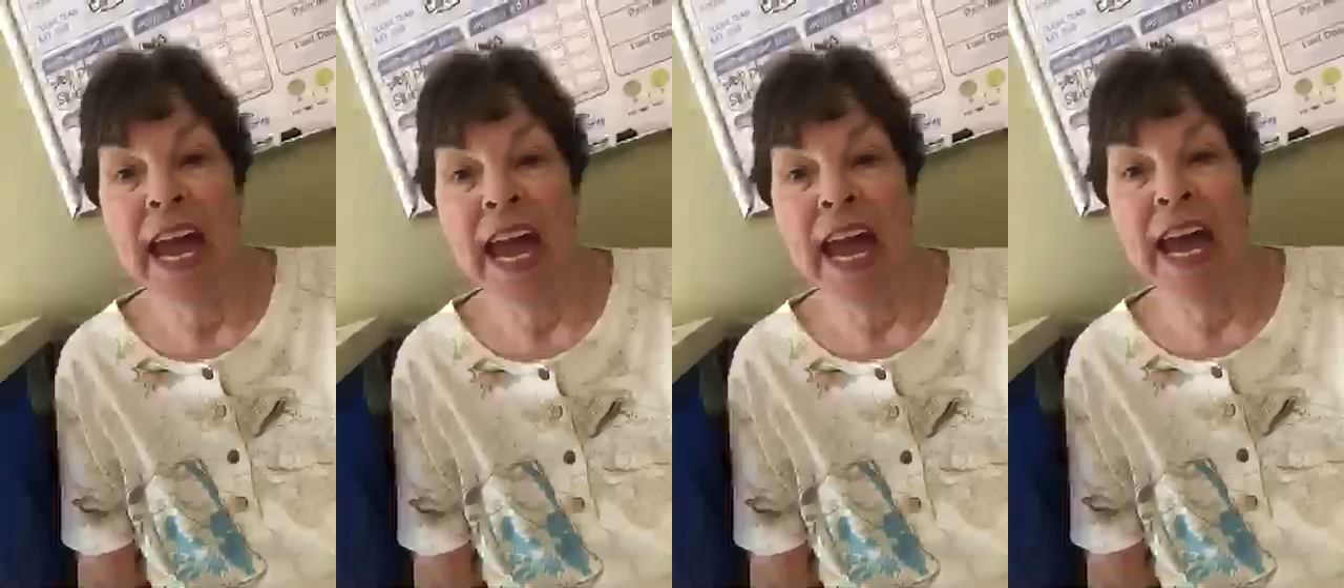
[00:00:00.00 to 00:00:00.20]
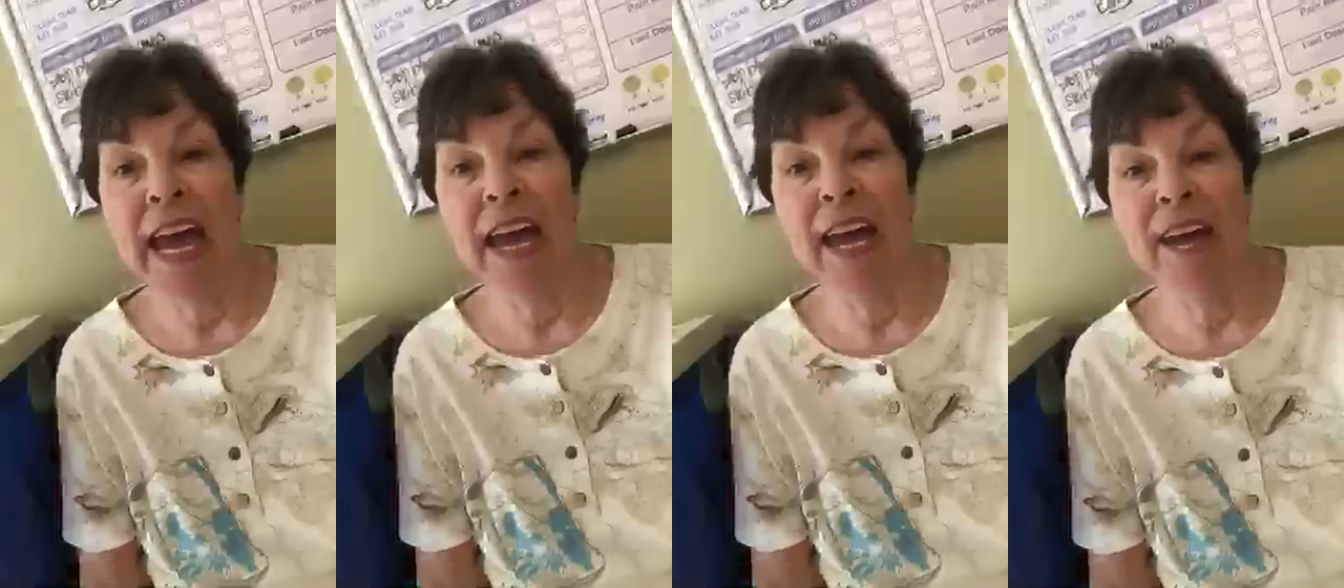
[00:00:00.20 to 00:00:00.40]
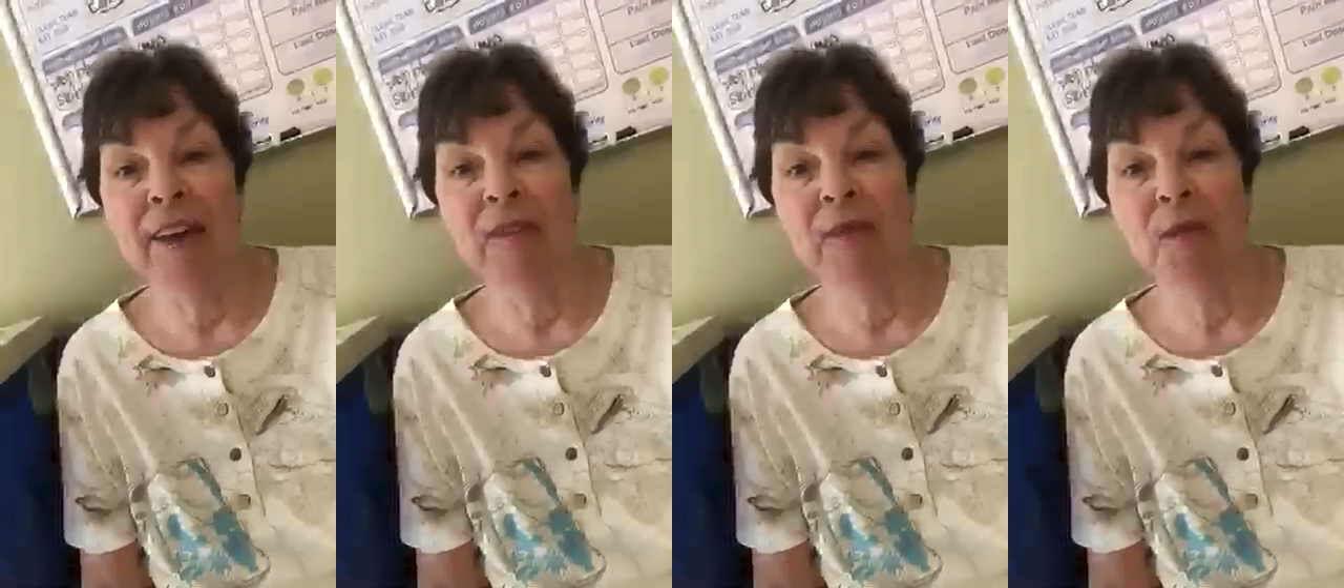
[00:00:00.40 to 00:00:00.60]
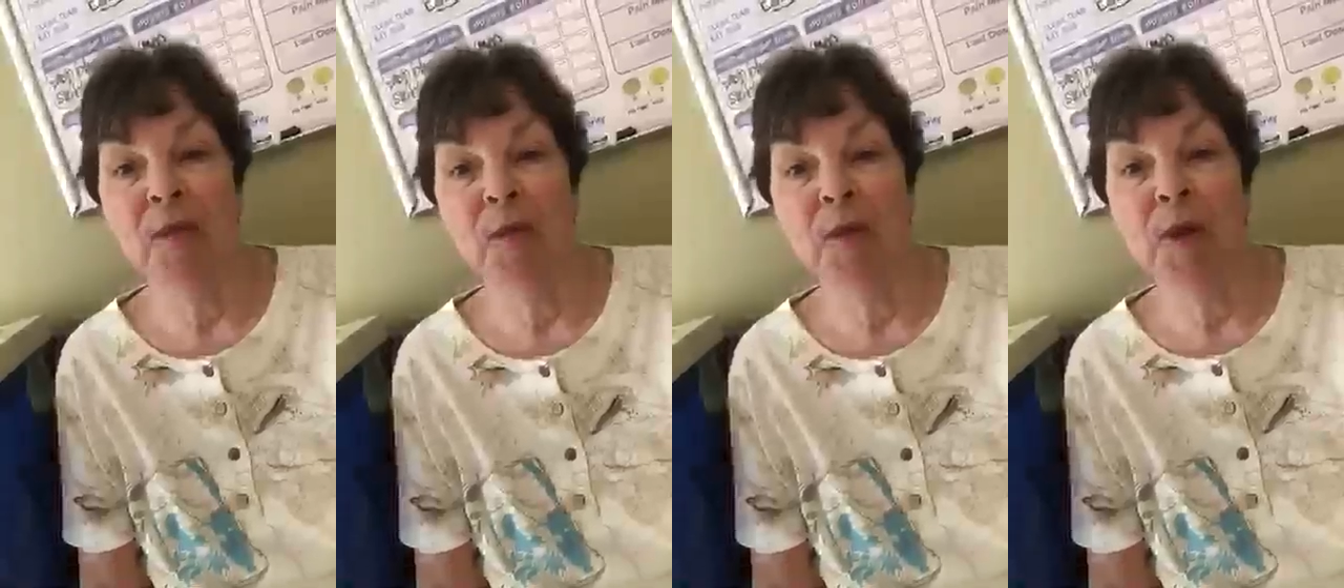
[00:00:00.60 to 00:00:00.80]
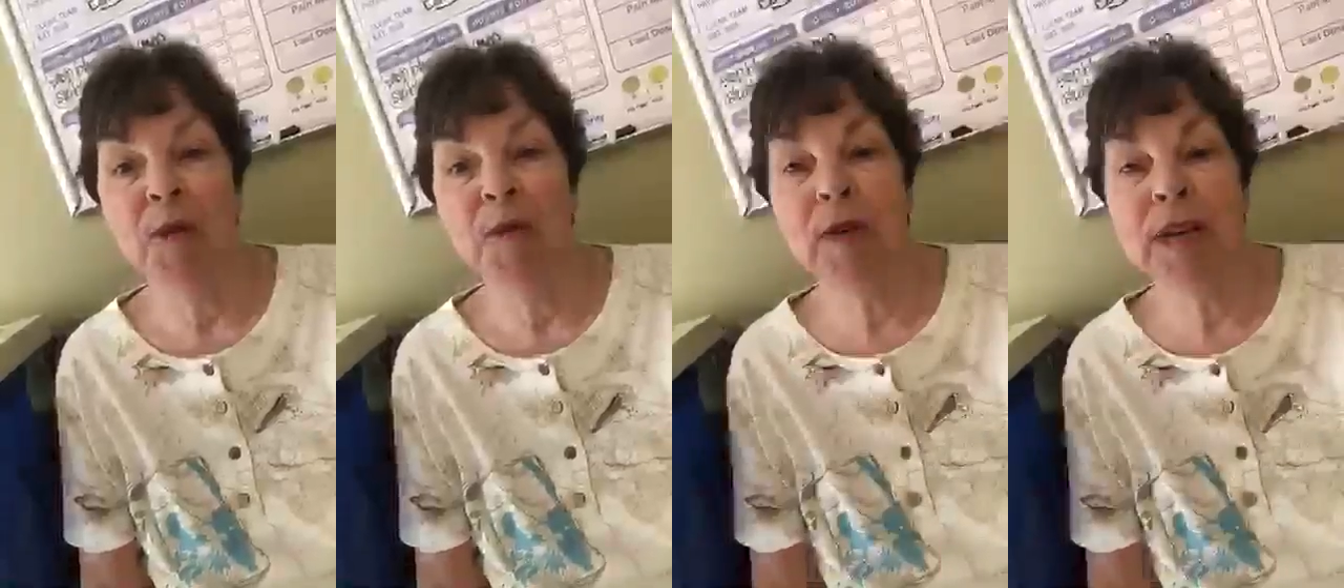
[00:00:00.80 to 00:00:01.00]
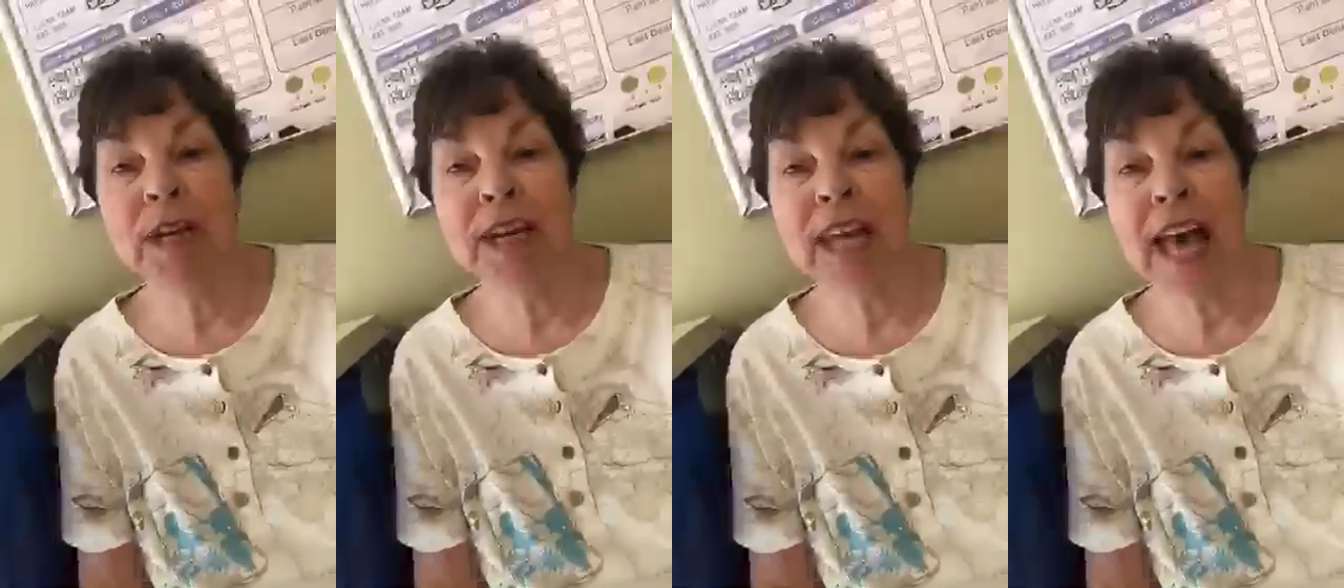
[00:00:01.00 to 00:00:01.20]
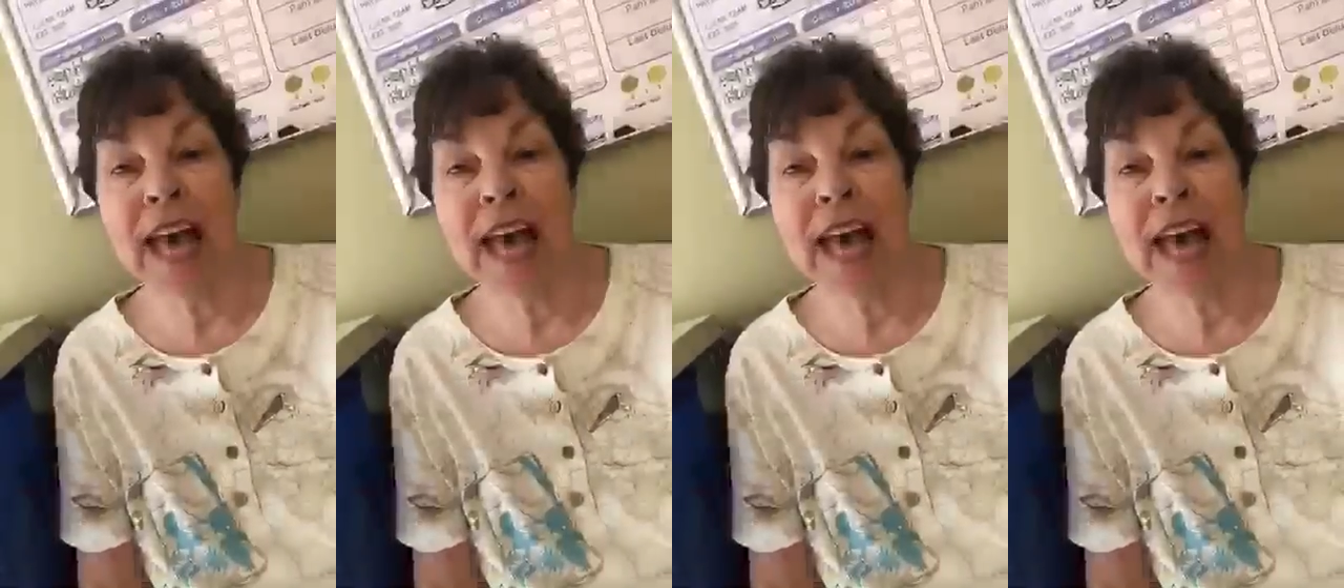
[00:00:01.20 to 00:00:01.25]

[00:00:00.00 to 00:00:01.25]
And we went